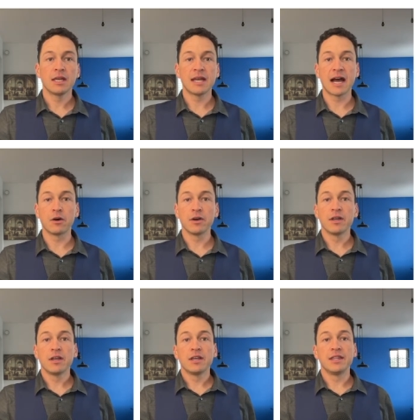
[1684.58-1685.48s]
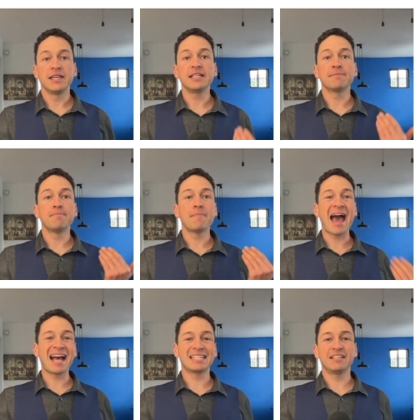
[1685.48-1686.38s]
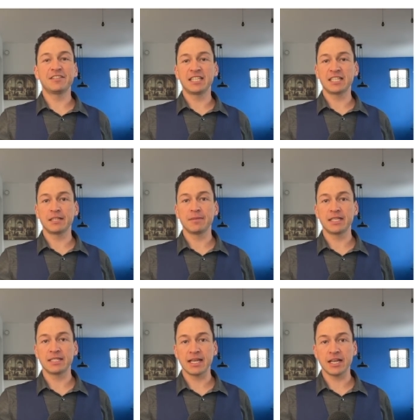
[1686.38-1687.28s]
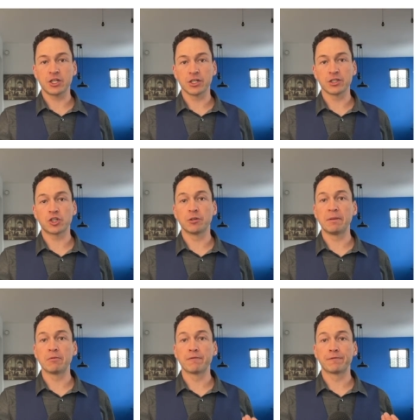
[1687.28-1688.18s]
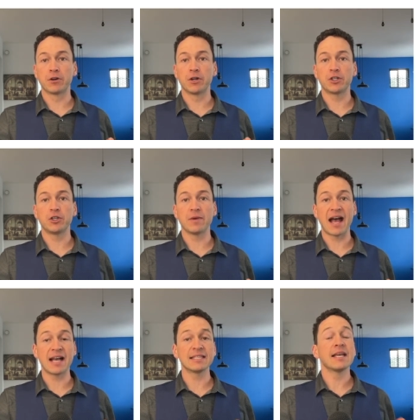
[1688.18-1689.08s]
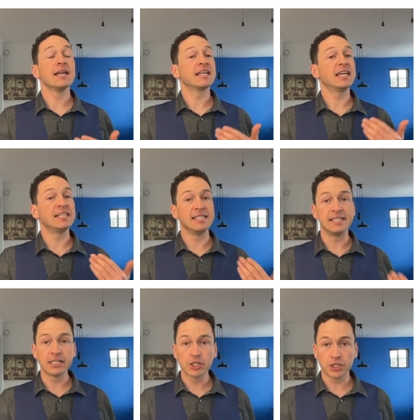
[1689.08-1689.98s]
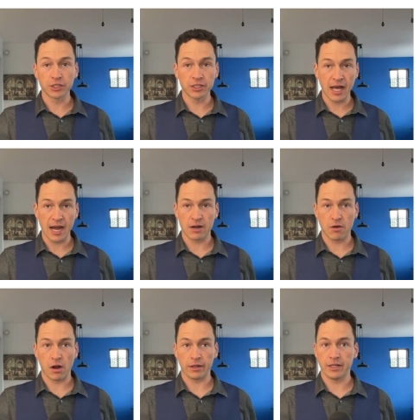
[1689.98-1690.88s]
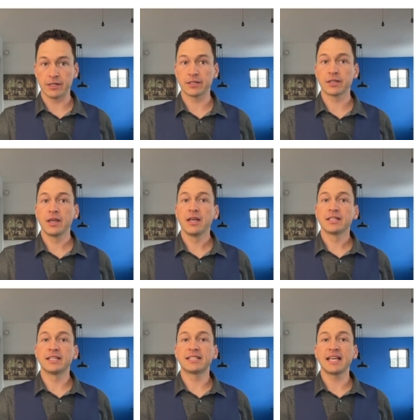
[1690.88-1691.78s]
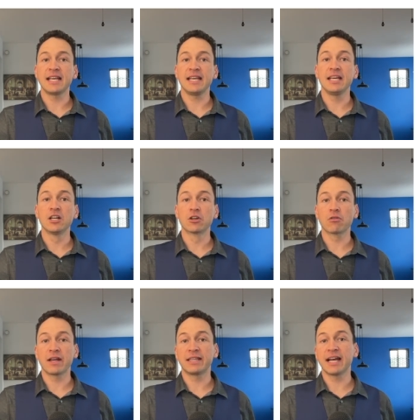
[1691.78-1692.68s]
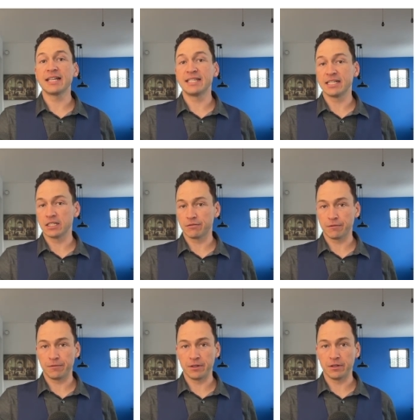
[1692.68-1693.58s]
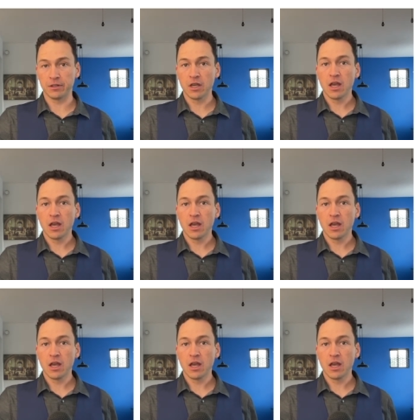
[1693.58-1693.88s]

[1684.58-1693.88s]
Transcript: Now, these massive systematizations should be referred to as conditional hierarchies, since they integrate the ideas of a field